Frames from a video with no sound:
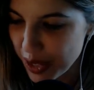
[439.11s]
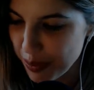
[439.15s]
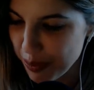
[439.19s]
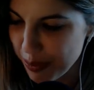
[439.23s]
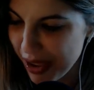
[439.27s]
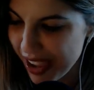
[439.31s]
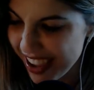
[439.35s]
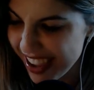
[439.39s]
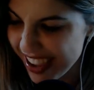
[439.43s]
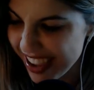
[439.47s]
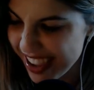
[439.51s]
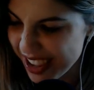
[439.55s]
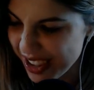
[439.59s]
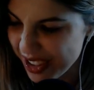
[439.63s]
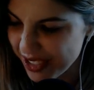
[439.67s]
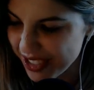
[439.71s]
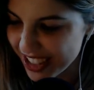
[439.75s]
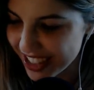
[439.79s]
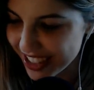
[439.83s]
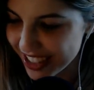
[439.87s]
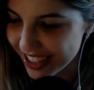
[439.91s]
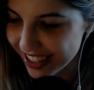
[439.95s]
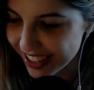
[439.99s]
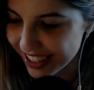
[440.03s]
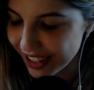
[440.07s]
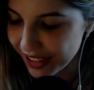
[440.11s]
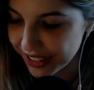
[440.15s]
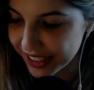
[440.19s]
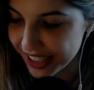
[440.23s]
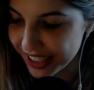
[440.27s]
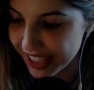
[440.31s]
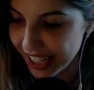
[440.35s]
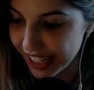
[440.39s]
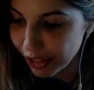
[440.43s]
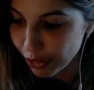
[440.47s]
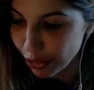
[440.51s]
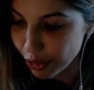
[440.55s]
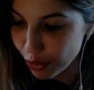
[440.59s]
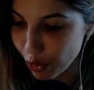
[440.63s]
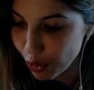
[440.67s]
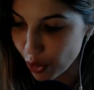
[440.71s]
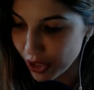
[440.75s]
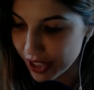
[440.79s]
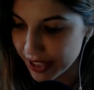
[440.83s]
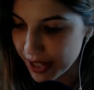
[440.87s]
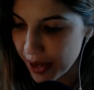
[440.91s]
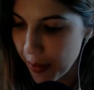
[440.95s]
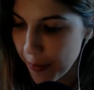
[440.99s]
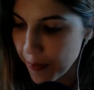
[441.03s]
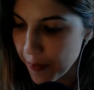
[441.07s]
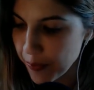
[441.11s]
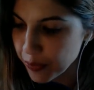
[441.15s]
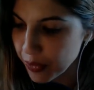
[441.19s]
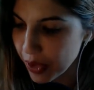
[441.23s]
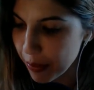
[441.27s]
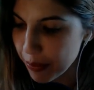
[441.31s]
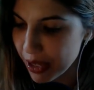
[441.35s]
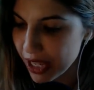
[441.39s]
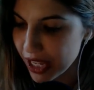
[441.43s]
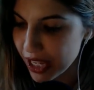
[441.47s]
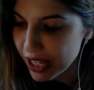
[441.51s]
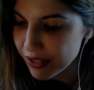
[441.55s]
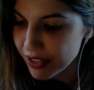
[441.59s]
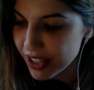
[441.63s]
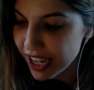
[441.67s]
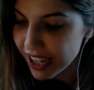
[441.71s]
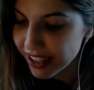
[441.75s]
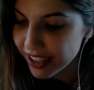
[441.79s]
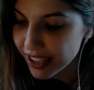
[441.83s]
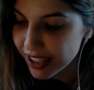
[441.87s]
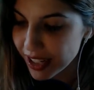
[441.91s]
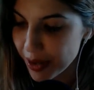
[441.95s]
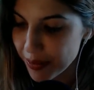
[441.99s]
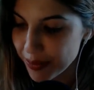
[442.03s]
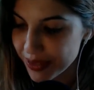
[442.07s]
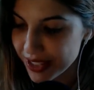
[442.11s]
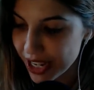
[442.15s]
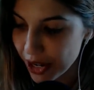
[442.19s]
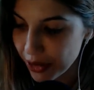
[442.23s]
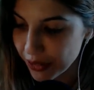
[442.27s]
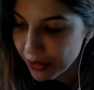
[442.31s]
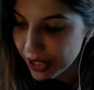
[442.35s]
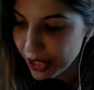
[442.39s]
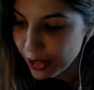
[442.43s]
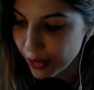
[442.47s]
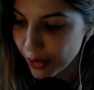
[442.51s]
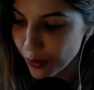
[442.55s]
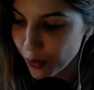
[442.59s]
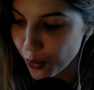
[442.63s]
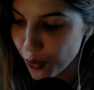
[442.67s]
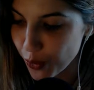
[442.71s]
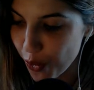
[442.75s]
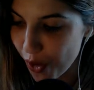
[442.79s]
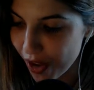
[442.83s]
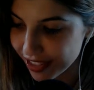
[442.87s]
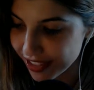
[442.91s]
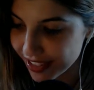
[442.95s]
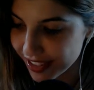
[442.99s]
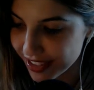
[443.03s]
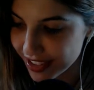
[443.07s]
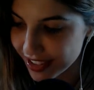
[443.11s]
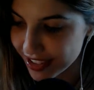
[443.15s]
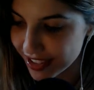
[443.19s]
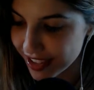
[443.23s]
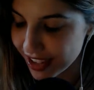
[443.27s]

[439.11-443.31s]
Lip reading: "Peeves," yelled an angry voice. "Peeves, come down here at once."